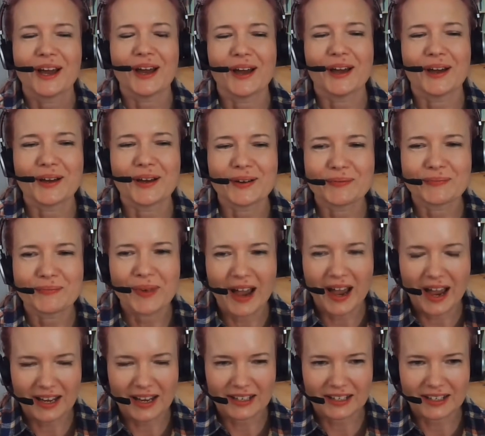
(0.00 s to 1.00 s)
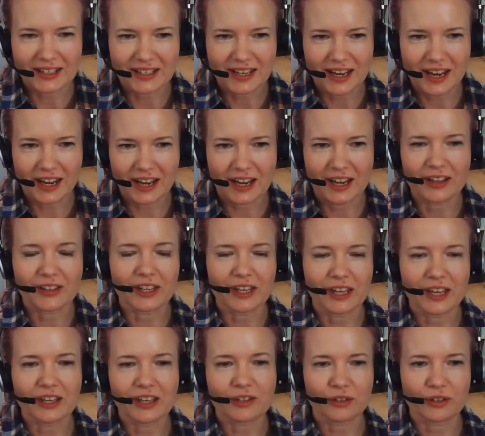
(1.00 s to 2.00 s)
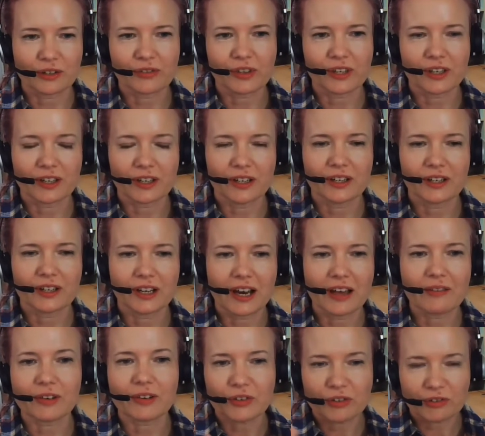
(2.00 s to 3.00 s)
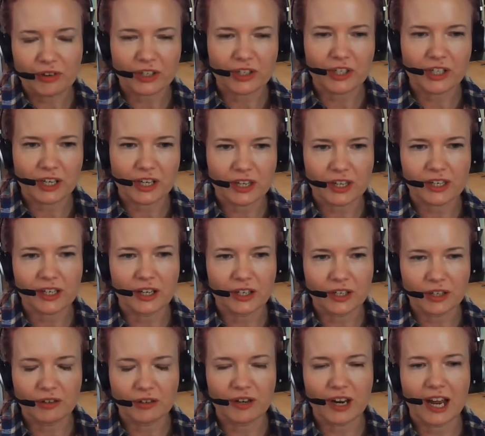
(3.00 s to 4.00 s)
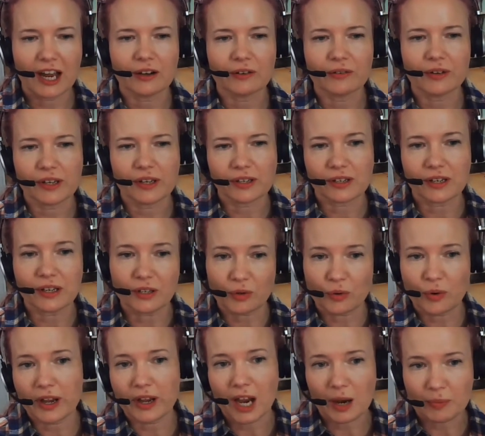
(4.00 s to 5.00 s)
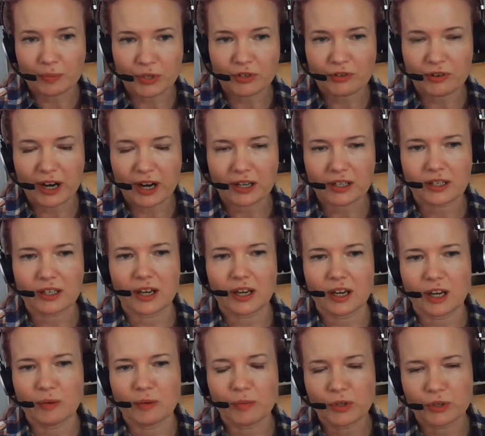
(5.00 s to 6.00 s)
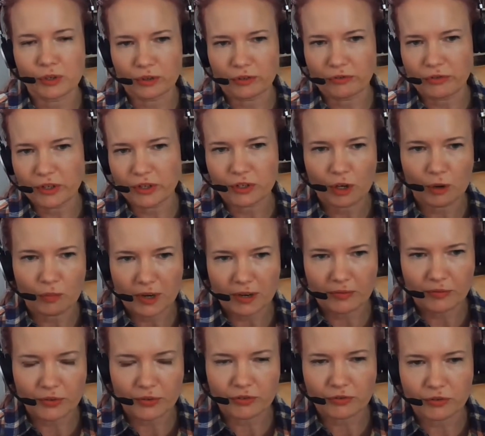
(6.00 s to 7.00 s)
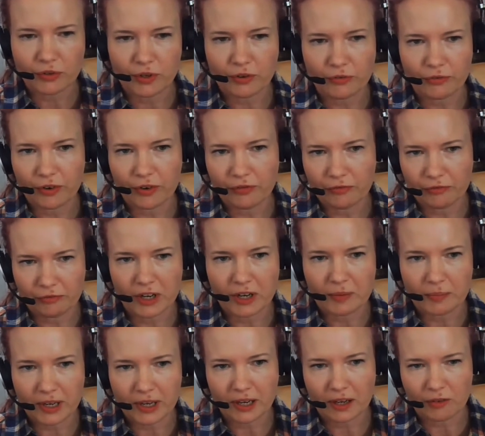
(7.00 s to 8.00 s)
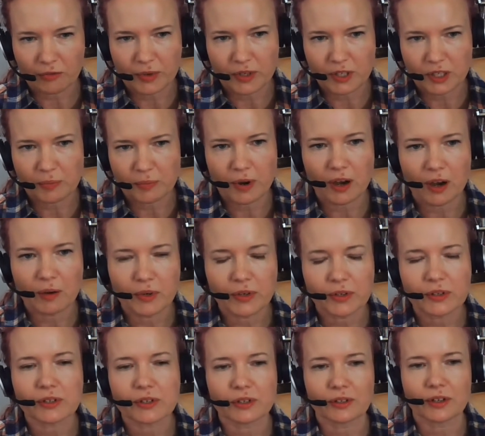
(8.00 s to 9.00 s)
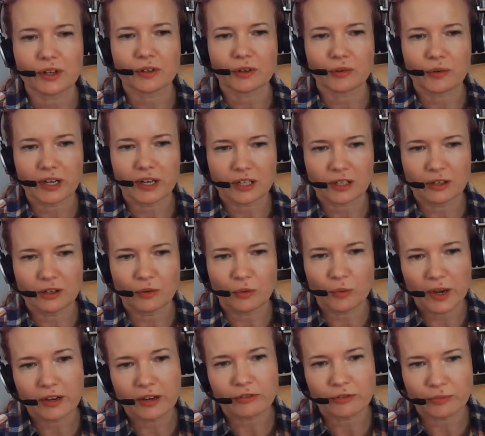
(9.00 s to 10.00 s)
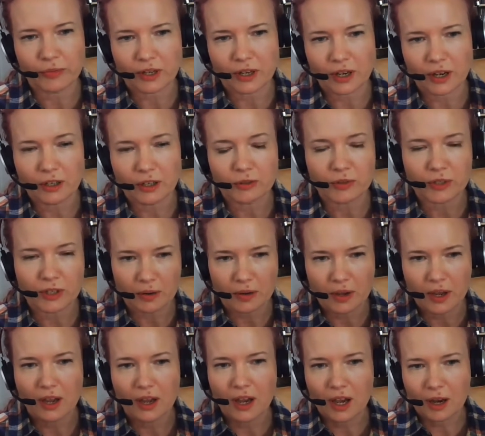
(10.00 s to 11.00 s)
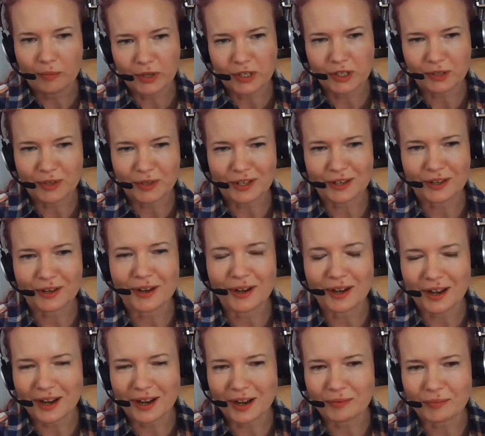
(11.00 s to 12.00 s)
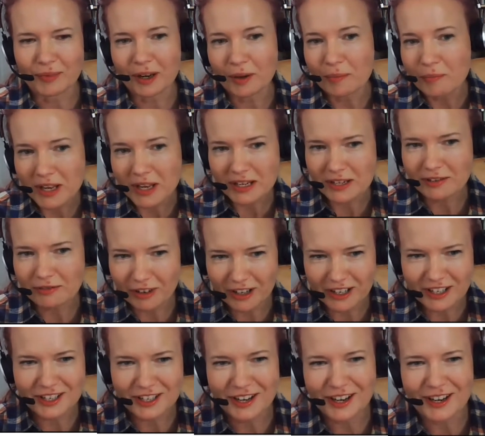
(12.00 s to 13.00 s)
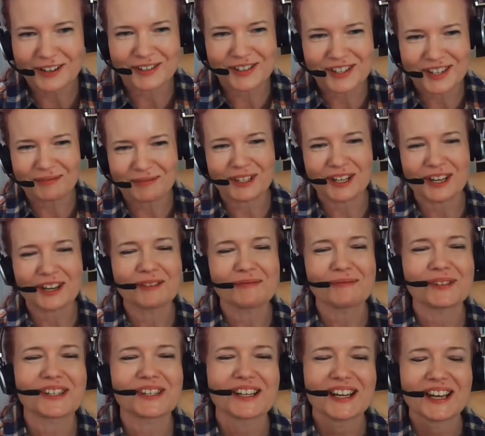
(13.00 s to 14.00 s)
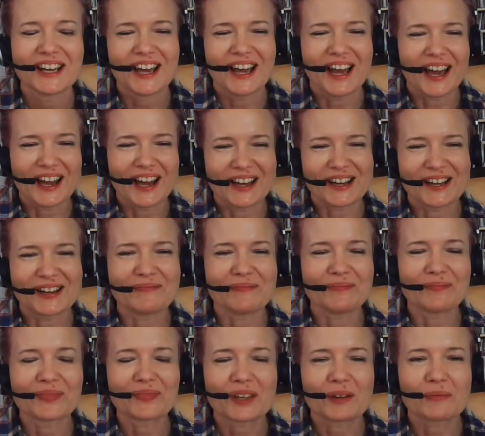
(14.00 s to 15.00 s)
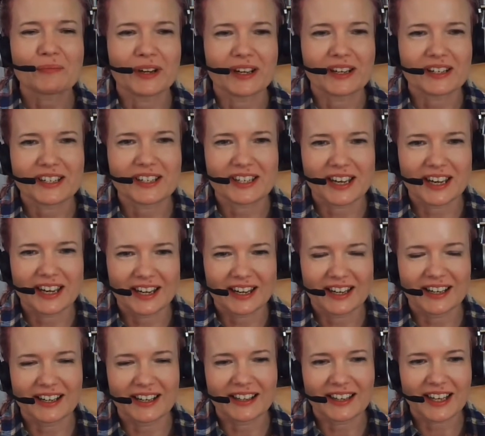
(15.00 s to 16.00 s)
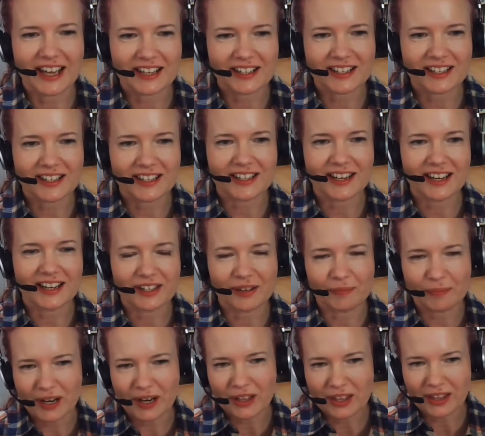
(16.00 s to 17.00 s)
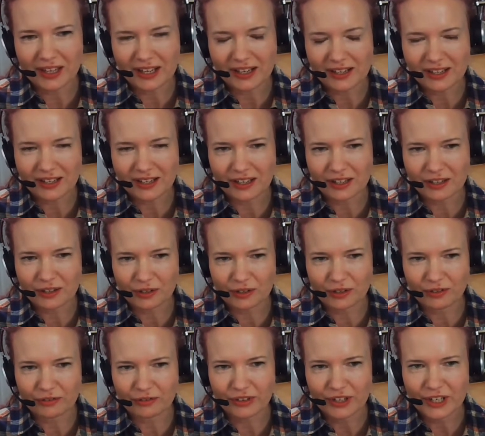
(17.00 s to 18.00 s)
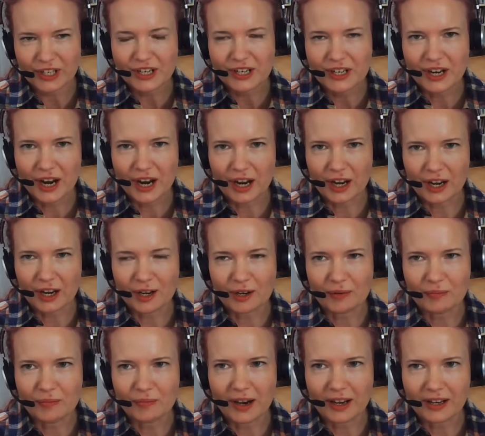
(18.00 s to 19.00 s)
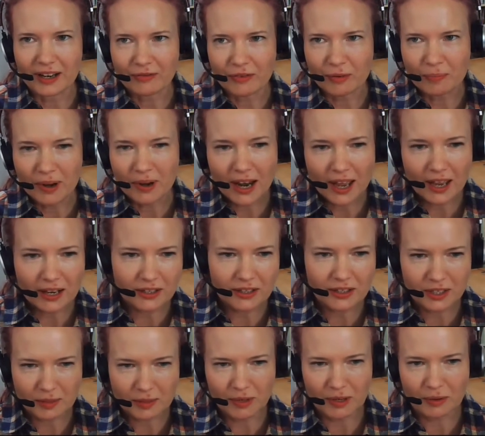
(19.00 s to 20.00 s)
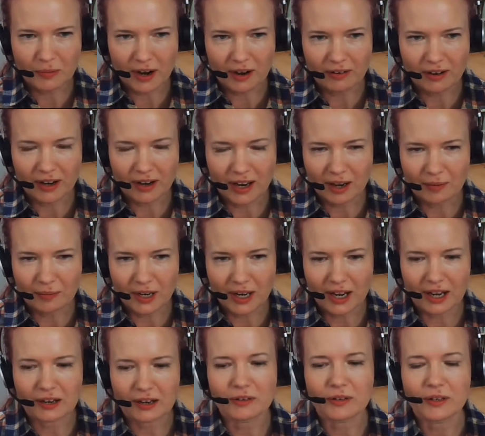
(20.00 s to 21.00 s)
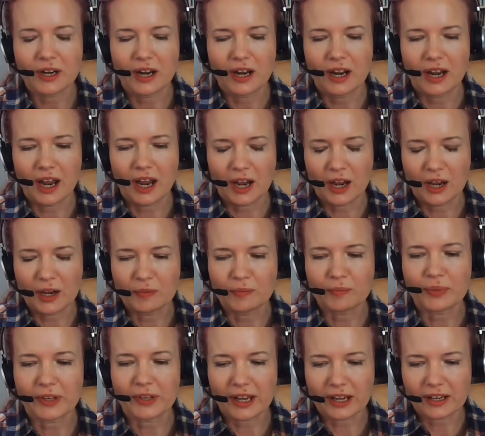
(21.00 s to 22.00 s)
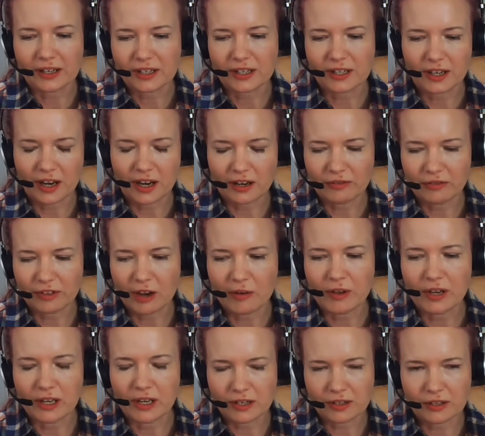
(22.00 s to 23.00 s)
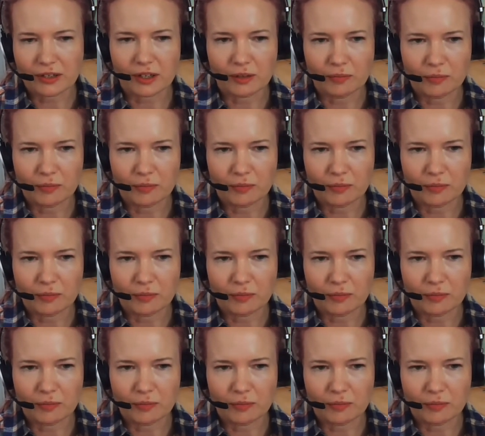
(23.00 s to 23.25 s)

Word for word: Um, and uh, the sort of the, the level of strategy that I do now is is quite abstract um, and sort of at the top levels of, of really big government departments and, and, quite a long way from the code, which I must miss. I, admit I miss writing code sometimes, um, but uh, that's so, but I think that's a sort of um, I never planned to be where I am now, um, but that kind of going in as a